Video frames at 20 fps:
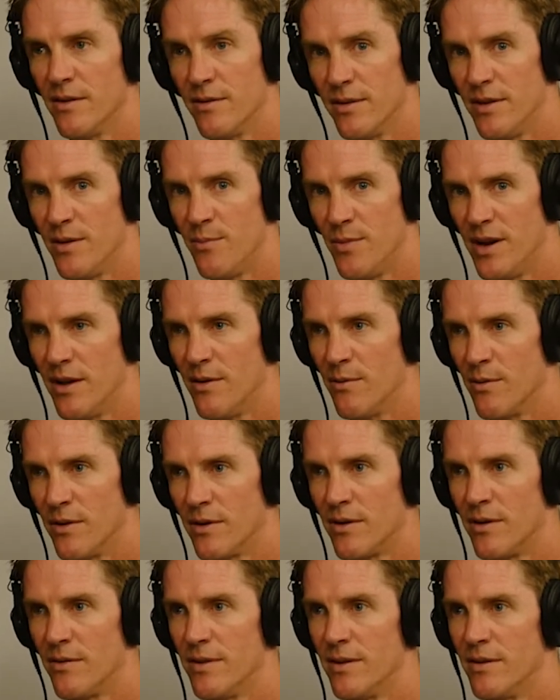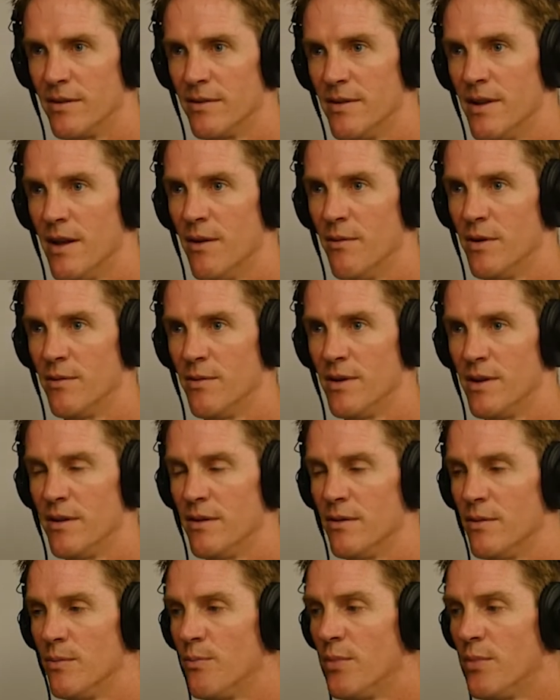Well, that may not work over there, so now what do we do?